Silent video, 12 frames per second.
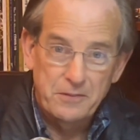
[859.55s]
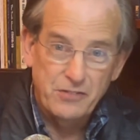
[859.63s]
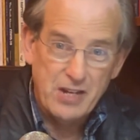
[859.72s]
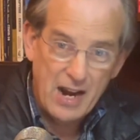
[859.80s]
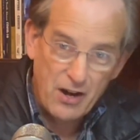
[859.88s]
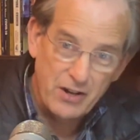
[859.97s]

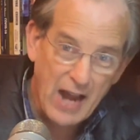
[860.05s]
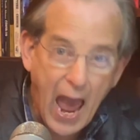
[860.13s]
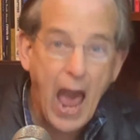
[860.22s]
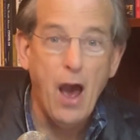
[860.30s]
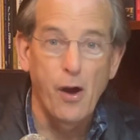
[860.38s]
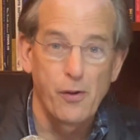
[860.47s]
tear
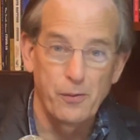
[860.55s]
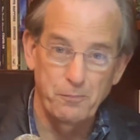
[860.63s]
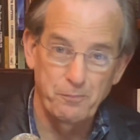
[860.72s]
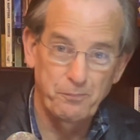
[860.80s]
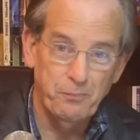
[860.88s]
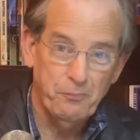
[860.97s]
down
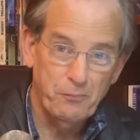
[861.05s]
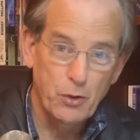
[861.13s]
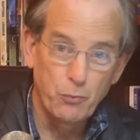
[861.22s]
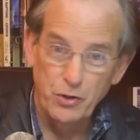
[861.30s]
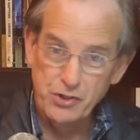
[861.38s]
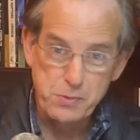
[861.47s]

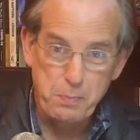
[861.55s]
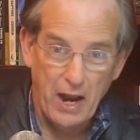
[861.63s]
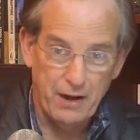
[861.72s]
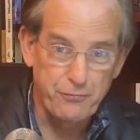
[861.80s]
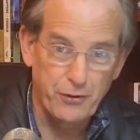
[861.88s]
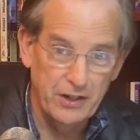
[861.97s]

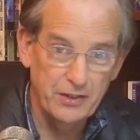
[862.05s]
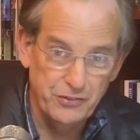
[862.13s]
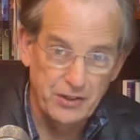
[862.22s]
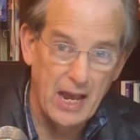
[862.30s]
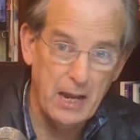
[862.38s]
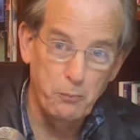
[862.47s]
respect for his
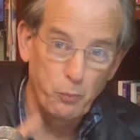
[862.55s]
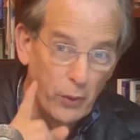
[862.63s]
name.